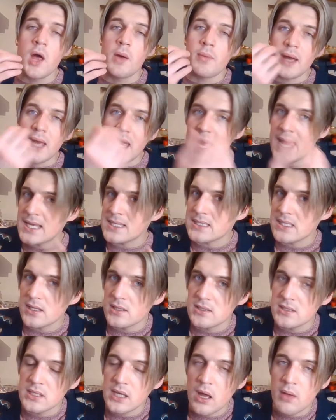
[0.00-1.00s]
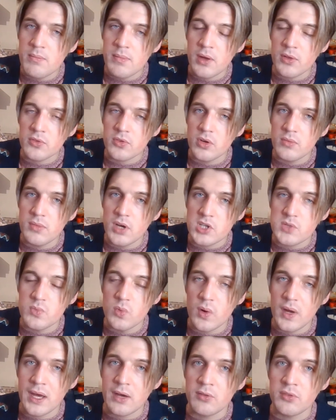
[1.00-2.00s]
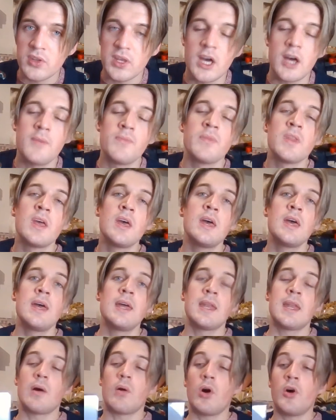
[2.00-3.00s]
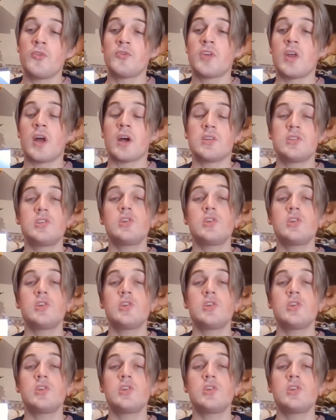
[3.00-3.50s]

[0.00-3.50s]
my hair started to come back through much more healthier. Now, often I